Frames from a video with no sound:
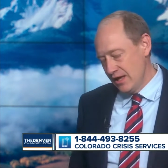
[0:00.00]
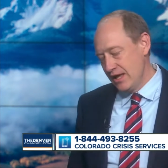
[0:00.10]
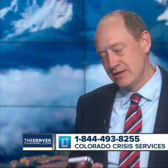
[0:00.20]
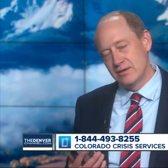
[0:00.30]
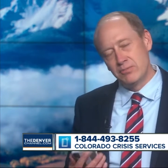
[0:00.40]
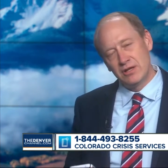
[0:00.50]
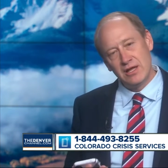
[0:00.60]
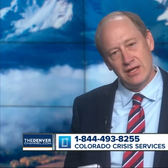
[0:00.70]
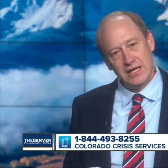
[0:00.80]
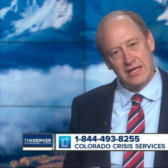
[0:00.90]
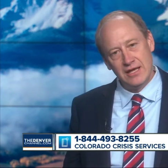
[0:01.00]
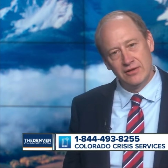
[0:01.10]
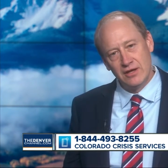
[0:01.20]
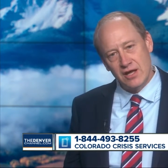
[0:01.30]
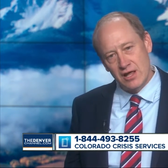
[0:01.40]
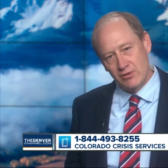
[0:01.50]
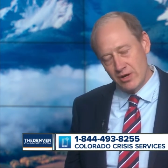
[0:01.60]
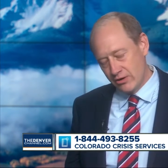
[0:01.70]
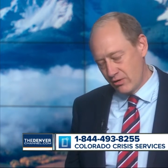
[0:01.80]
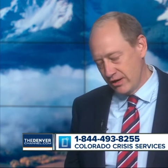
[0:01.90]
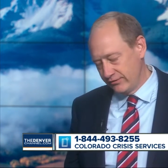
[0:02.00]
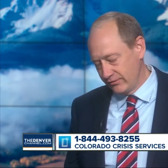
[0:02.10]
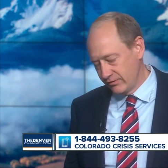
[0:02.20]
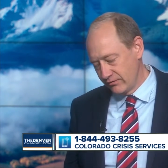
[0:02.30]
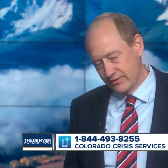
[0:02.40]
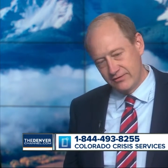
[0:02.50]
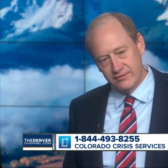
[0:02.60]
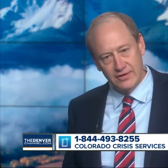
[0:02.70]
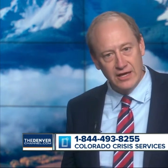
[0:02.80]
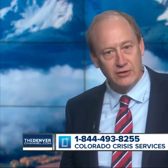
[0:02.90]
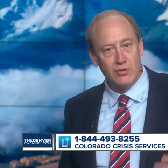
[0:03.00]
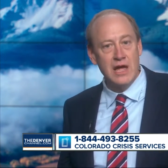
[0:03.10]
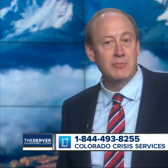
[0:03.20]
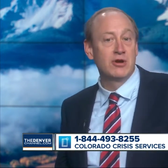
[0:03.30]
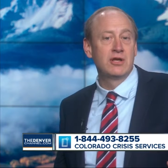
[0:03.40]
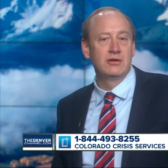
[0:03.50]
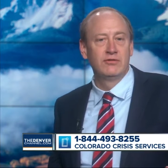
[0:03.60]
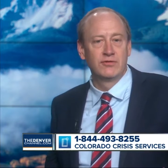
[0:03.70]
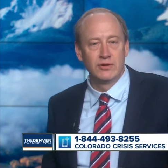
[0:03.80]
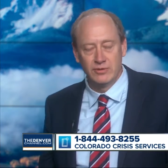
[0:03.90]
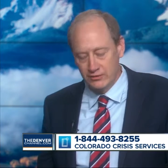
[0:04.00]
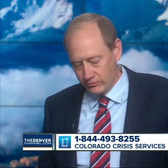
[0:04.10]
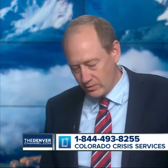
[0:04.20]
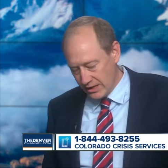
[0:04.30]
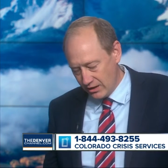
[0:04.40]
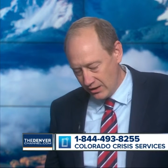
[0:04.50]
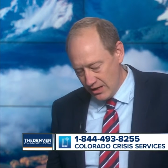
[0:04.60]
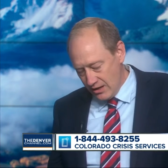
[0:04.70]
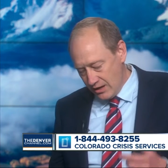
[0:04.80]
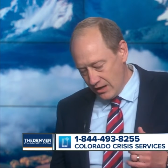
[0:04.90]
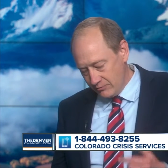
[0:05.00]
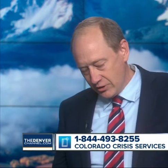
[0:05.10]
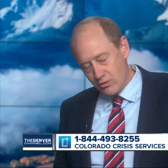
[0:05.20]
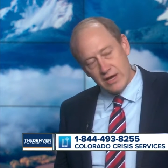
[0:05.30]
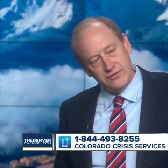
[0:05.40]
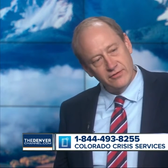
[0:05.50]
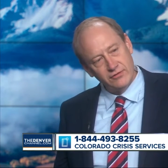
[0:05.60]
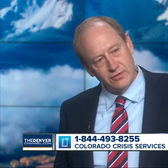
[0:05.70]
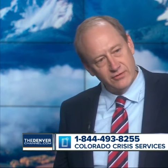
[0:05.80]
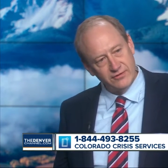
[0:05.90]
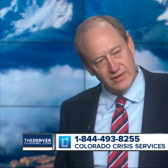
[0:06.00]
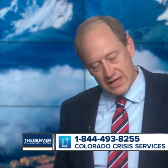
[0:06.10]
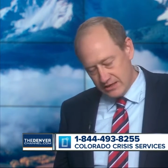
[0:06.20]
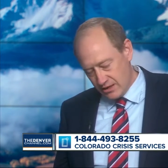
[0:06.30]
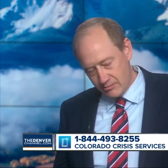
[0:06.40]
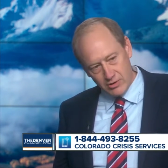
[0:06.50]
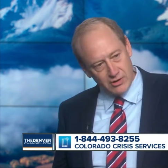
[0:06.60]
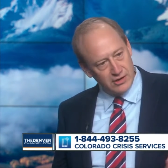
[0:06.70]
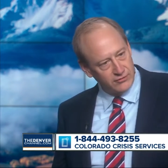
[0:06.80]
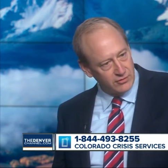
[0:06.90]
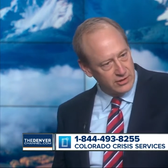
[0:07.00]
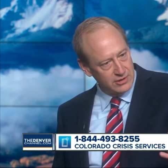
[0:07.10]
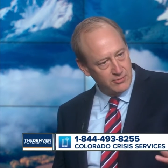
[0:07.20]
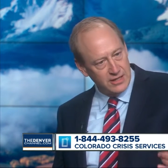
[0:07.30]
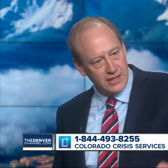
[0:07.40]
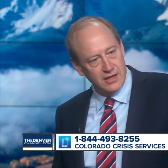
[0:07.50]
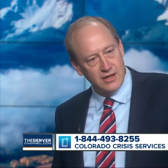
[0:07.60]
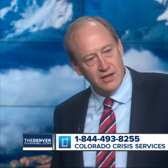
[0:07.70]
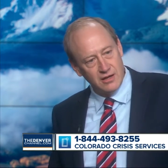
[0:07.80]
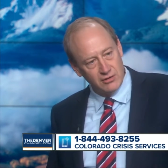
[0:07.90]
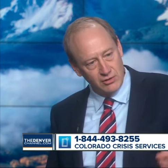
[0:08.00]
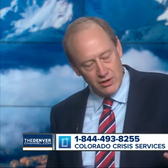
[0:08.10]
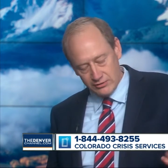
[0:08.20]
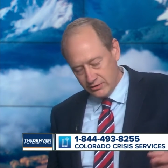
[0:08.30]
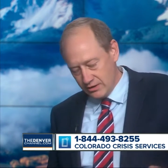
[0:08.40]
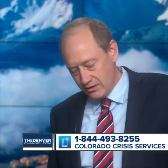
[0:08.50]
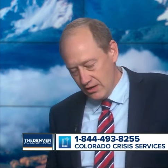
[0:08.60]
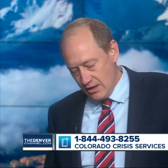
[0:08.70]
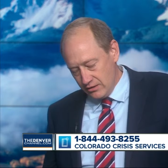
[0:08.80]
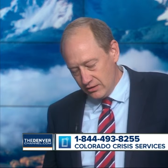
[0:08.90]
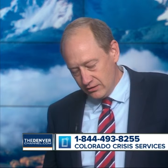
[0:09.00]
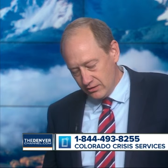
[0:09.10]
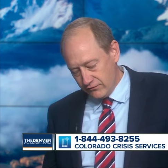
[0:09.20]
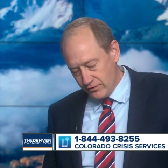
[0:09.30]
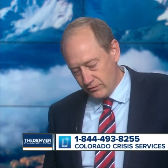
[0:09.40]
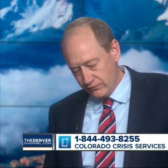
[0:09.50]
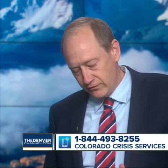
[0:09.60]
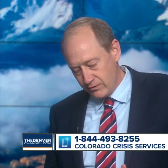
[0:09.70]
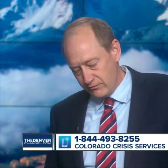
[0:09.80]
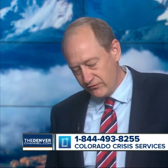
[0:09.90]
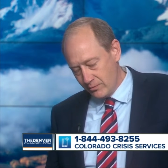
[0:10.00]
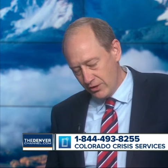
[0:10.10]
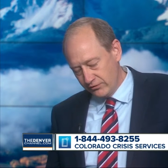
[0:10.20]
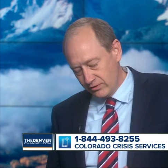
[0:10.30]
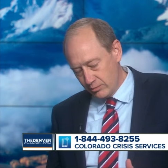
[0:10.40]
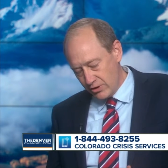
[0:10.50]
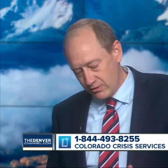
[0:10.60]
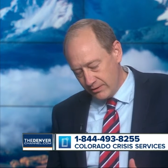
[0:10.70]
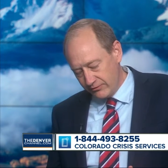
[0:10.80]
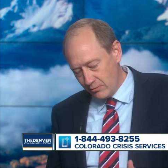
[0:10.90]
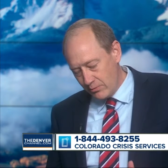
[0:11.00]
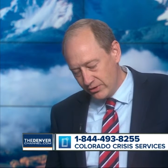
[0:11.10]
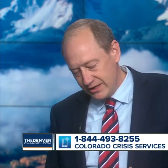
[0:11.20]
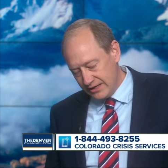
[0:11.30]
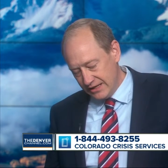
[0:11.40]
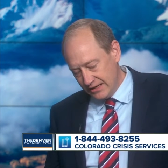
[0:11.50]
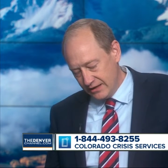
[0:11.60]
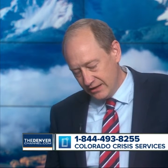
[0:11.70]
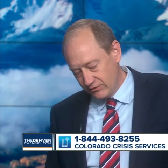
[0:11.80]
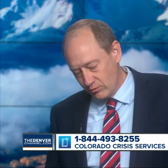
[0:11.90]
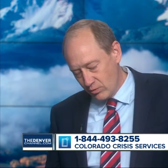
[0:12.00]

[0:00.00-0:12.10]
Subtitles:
and to plug in the Colorado Crisis Services Line. Grab your kid's phone as well. The Crisis Service Line number is going to be along the phone for most of the program, so put it in. It's